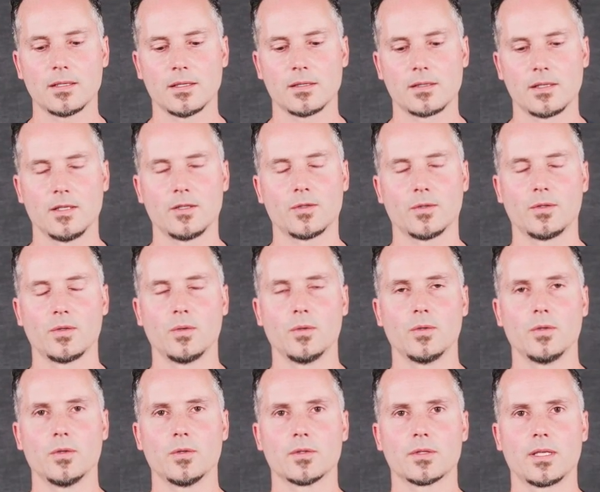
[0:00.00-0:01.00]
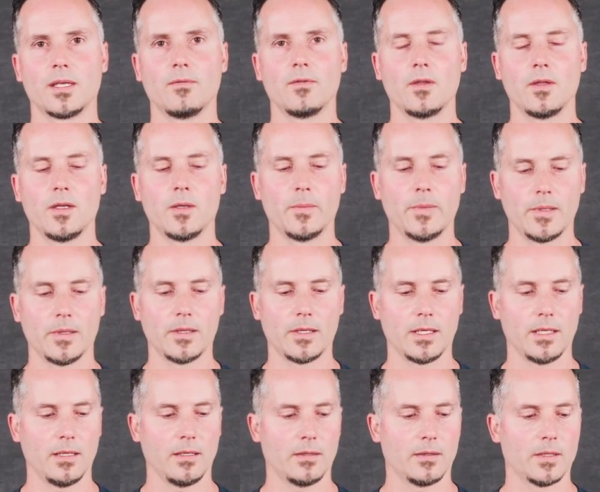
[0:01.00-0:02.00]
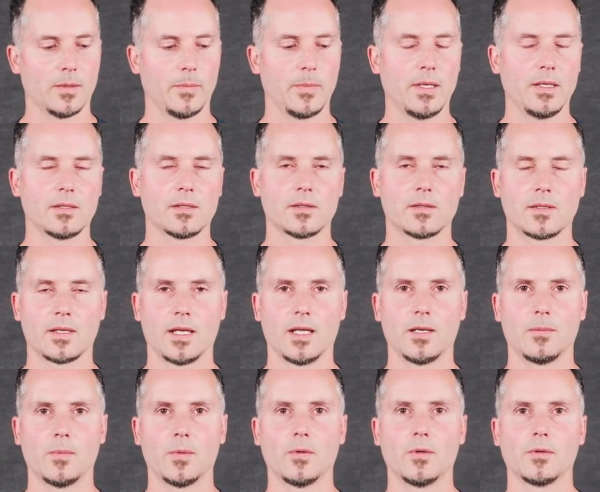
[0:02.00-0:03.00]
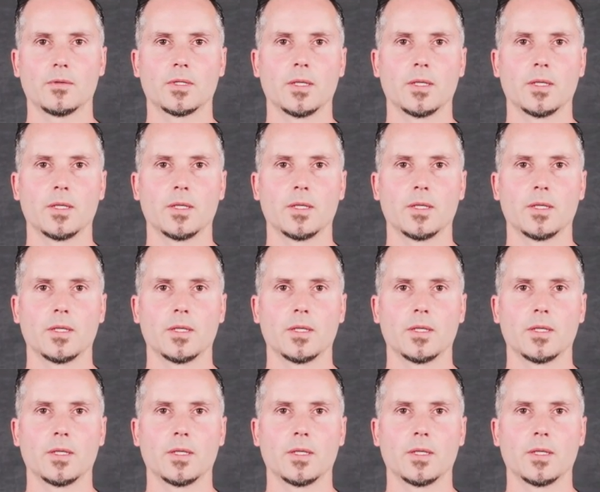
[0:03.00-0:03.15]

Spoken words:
essential tools give you the ability to be sustainable,